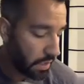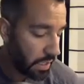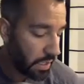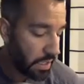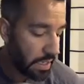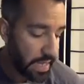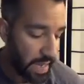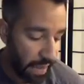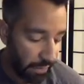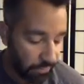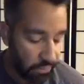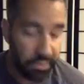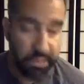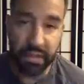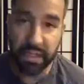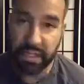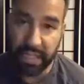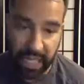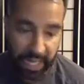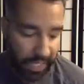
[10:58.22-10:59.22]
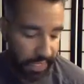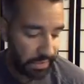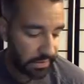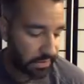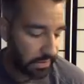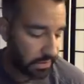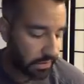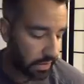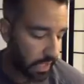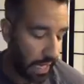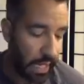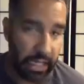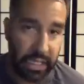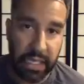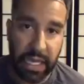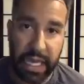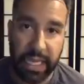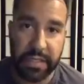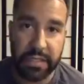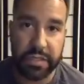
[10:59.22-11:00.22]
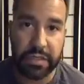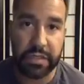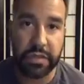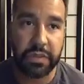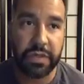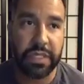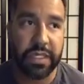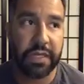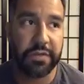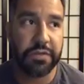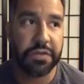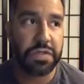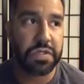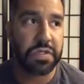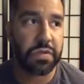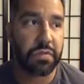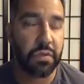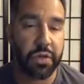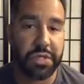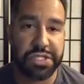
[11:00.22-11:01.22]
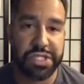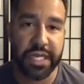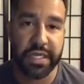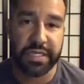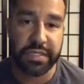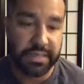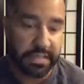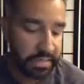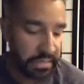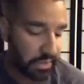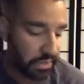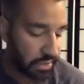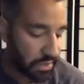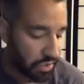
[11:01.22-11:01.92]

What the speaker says: Nevertheless, I'd like to give you some more genesis of the